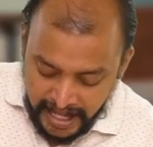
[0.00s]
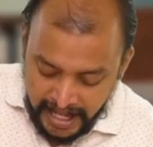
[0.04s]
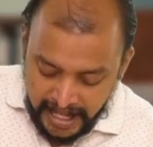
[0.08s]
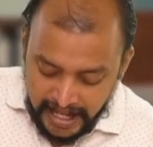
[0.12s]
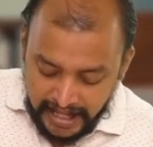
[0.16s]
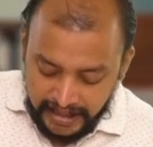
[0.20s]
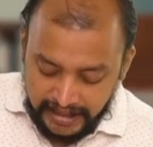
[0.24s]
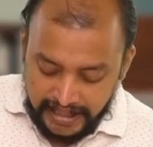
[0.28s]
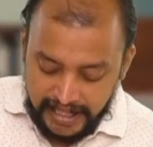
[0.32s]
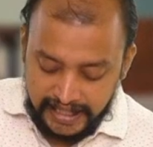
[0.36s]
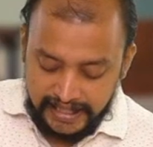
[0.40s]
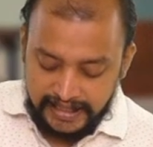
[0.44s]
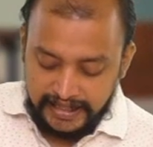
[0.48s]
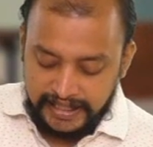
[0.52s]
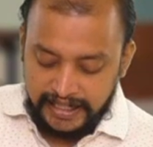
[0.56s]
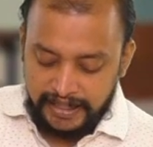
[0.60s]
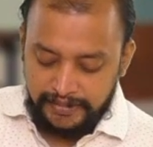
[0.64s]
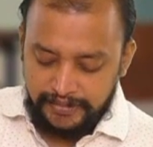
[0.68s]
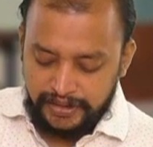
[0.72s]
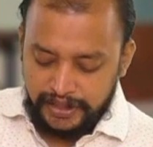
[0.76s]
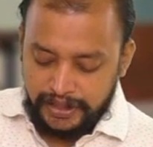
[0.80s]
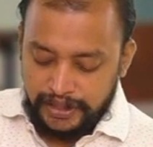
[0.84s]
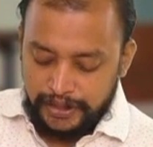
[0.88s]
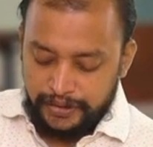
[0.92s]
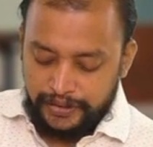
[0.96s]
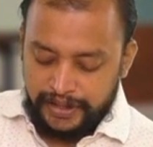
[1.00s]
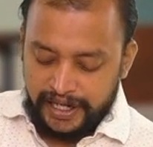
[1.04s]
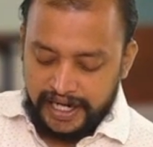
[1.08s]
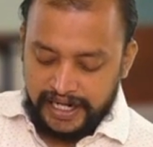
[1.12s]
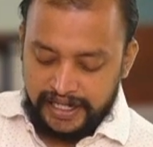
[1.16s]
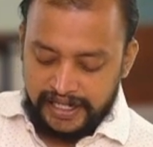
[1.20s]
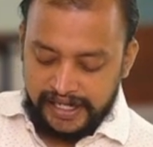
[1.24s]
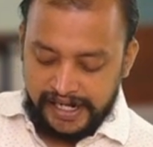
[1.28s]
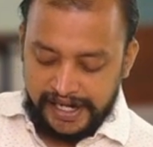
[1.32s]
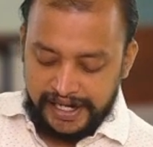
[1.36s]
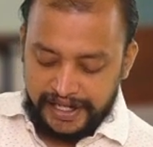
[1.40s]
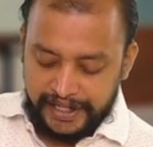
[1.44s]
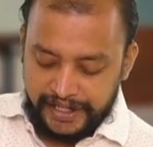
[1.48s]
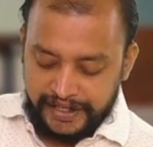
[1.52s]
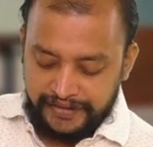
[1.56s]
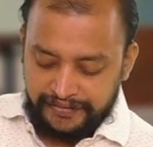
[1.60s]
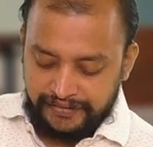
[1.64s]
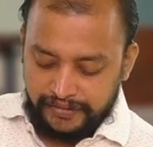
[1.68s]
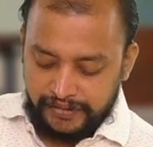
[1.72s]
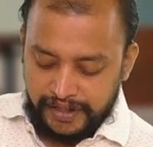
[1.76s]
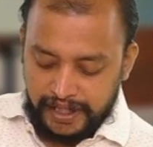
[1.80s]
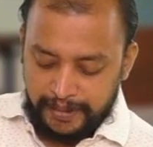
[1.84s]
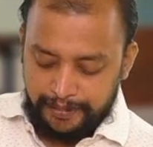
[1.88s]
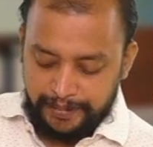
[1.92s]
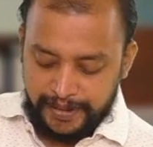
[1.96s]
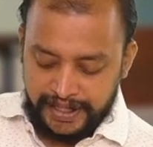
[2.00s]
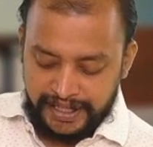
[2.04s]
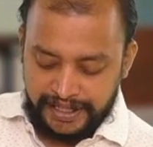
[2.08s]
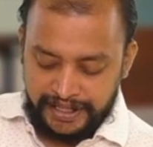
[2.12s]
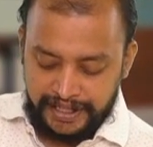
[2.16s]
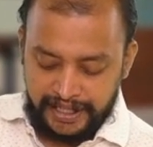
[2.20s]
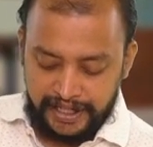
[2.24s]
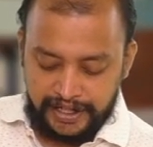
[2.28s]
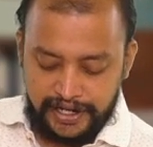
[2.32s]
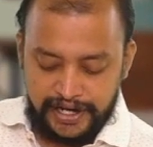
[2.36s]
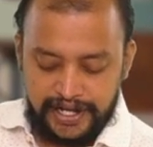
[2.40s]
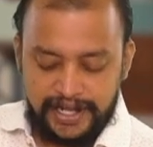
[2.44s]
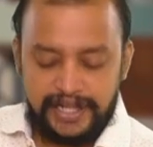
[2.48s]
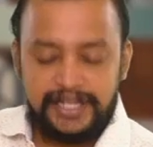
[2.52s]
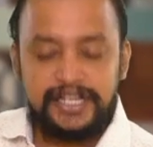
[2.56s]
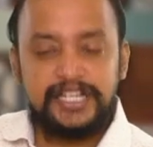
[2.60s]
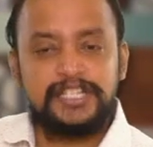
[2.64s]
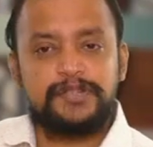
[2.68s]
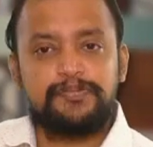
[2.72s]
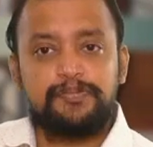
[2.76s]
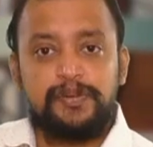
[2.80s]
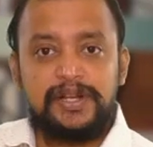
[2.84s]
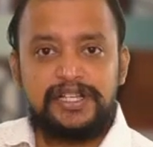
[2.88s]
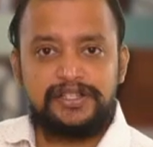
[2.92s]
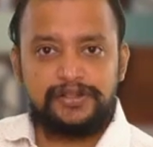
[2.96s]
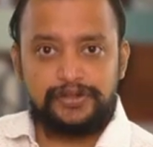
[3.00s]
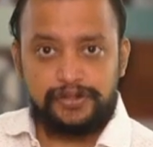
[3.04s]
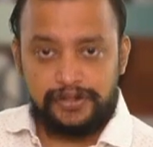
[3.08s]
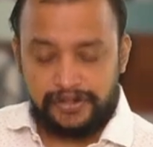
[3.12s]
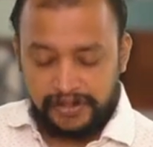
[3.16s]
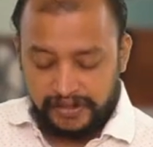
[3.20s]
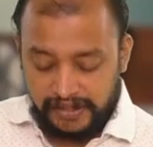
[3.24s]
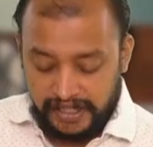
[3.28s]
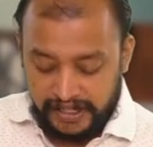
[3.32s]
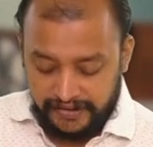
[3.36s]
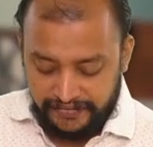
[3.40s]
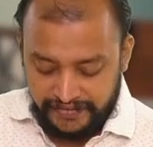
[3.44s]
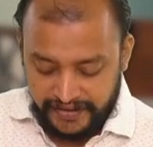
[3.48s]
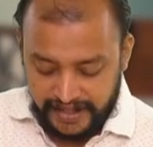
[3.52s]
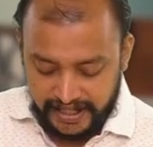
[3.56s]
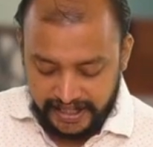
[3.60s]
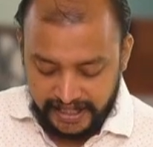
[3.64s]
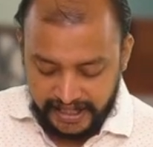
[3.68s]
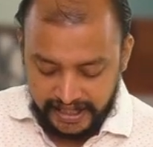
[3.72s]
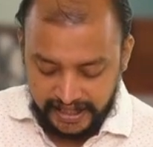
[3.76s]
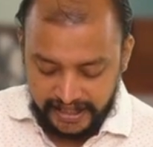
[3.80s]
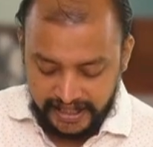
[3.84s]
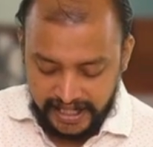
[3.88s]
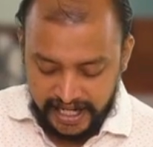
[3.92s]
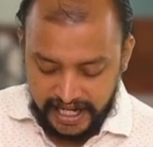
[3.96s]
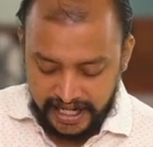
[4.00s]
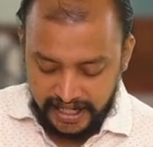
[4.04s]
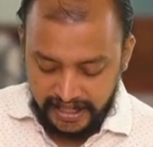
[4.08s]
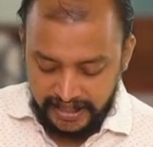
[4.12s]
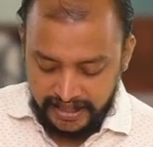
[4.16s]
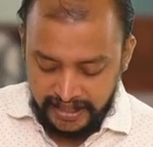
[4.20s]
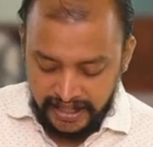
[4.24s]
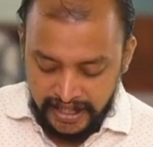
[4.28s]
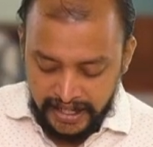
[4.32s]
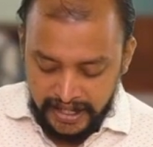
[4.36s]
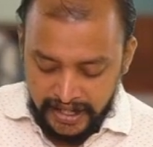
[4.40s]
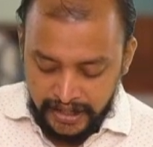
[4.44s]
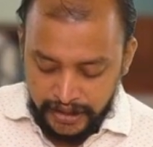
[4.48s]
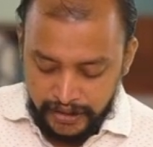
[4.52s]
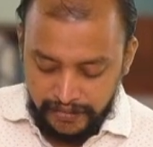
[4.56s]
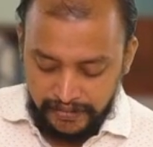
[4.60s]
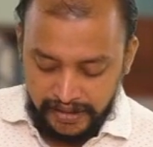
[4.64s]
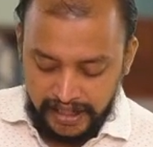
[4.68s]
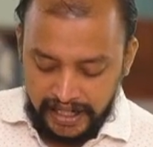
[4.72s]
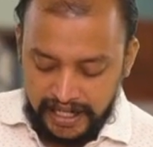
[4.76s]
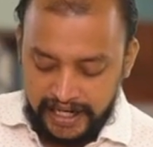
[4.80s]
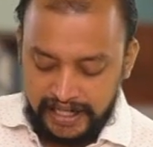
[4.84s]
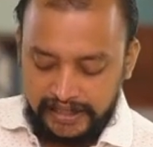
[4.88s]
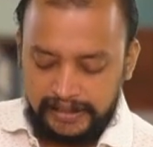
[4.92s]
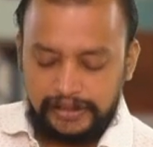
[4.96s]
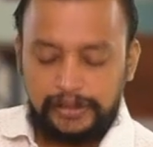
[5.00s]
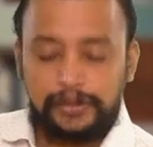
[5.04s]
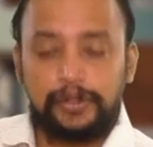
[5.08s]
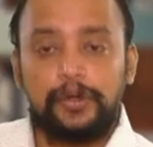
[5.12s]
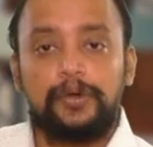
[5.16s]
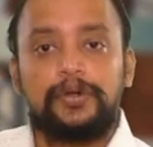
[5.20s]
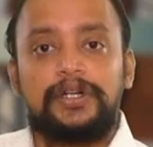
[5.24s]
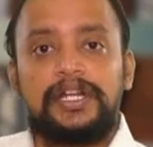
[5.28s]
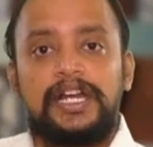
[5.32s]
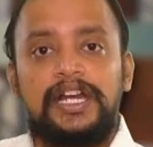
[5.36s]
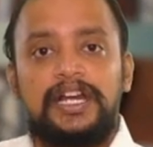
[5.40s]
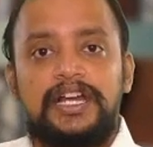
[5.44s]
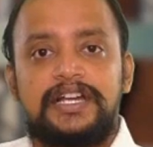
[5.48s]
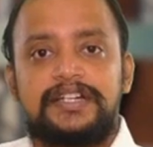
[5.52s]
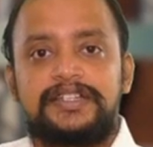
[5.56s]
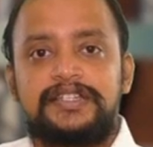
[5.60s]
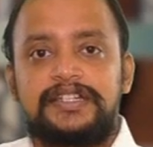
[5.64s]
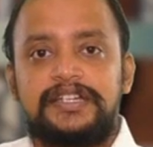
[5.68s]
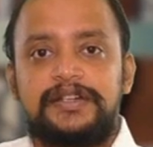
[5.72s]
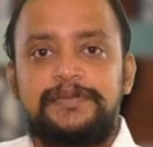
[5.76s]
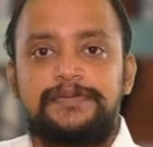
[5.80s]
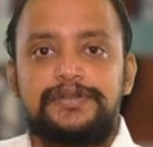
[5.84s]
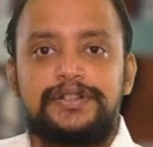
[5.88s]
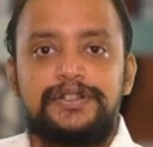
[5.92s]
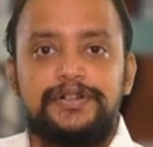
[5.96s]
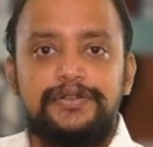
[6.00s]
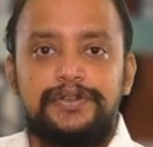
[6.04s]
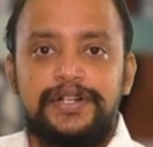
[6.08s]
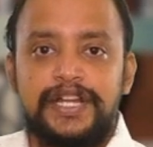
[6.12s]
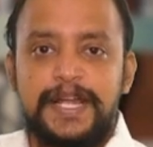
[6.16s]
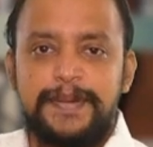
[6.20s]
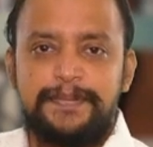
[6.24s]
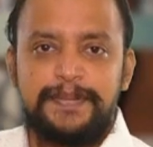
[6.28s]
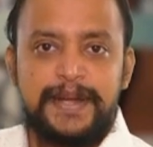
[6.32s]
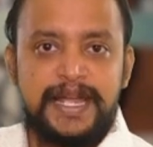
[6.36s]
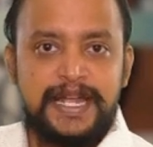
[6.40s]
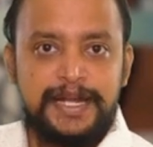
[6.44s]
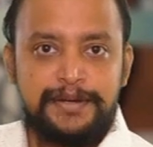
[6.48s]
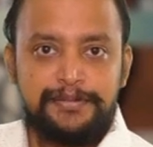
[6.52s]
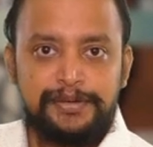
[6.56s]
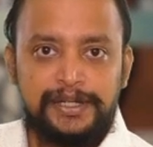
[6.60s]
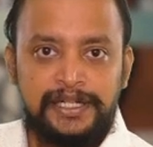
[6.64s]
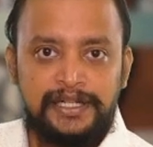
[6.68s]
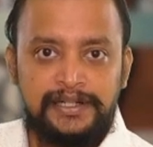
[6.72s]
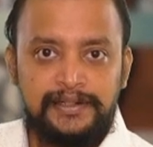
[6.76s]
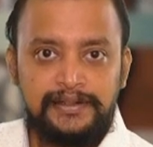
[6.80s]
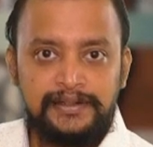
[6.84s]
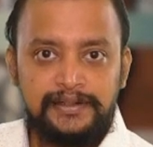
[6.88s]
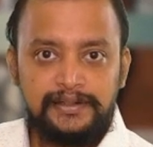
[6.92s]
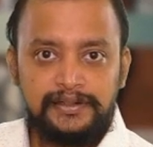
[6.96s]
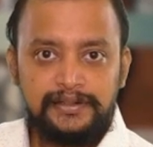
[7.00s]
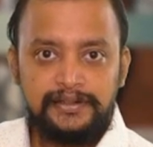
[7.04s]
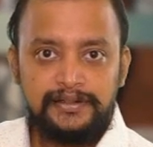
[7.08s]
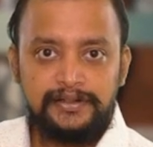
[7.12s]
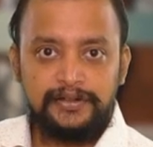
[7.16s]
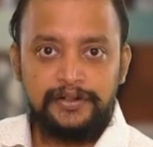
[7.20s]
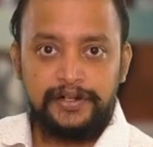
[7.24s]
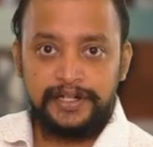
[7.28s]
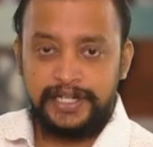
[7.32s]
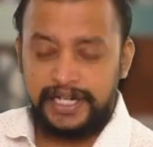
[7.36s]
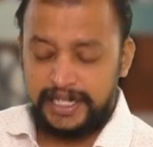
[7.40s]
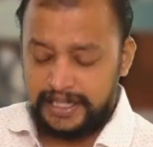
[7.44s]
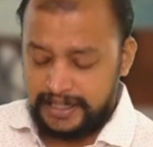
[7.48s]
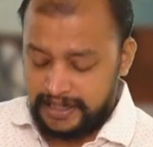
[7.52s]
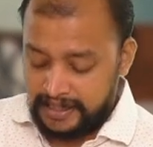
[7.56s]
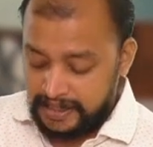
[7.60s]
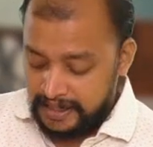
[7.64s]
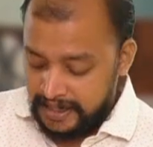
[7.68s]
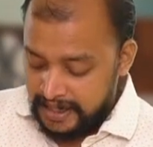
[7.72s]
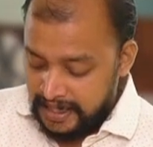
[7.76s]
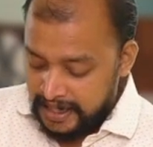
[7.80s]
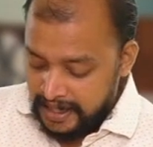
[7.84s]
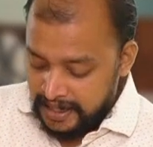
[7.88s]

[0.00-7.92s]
Customs duty at the rate of 12 percent on this plus social welfare surcharge, you will get total customs duty payable. Got it?